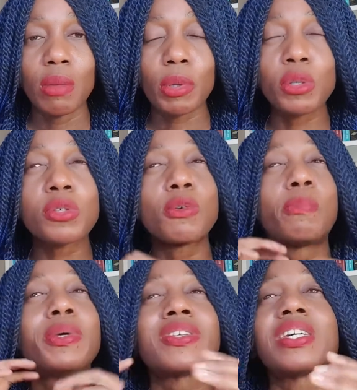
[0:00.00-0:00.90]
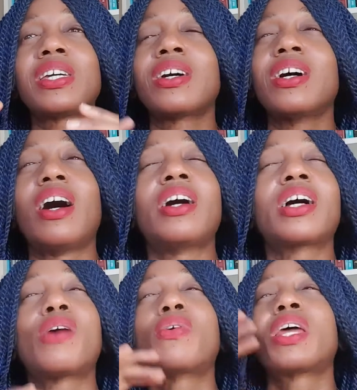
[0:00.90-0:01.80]
But you're so busy
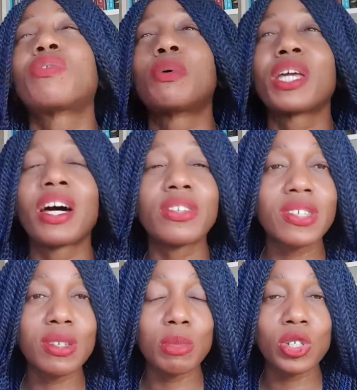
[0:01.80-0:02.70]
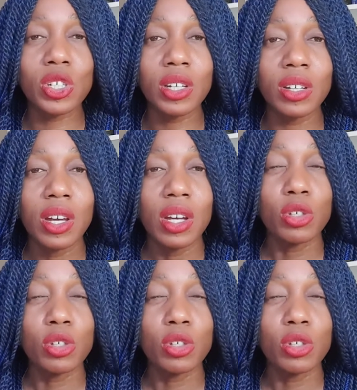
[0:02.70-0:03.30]
uncovering everybody else's mission.